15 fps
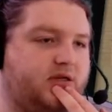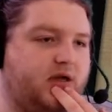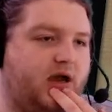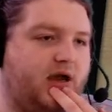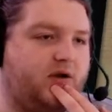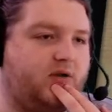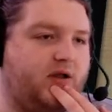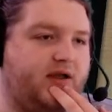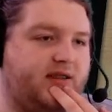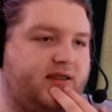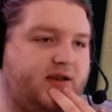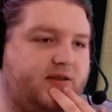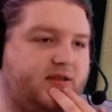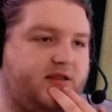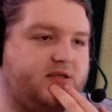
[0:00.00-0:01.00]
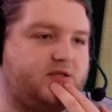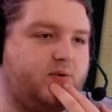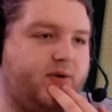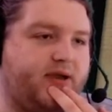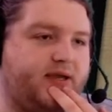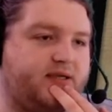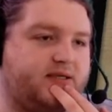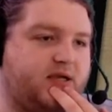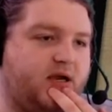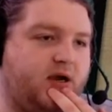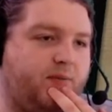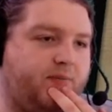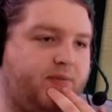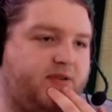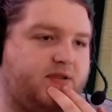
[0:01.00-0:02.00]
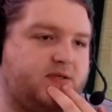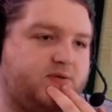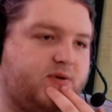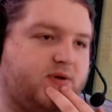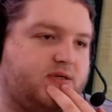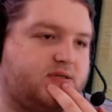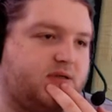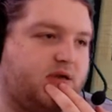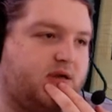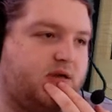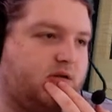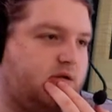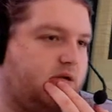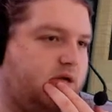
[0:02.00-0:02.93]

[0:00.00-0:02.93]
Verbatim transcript: I don't like that this way is up and this way is down.